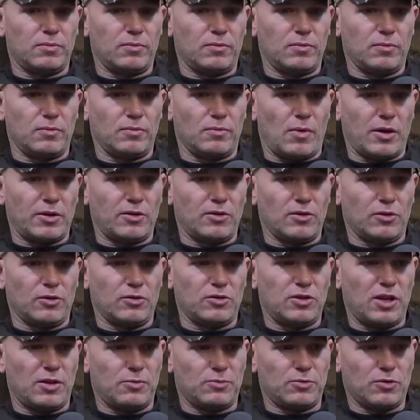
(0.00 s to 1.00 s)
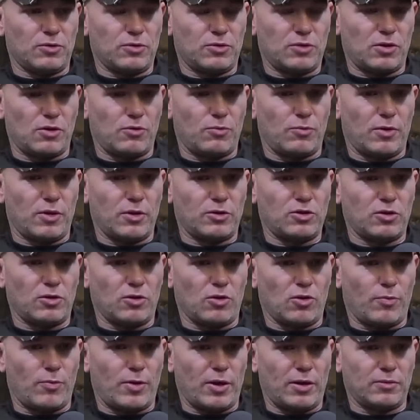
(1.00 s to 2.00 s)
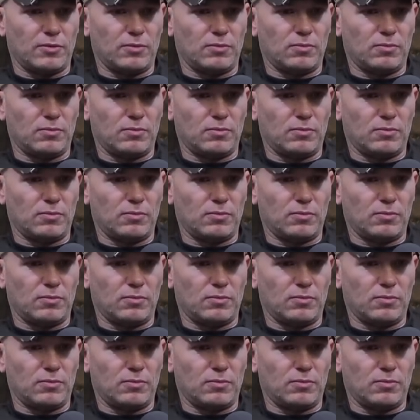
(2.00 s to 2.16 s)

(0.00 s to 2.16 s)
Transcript: Mike Young's teams are about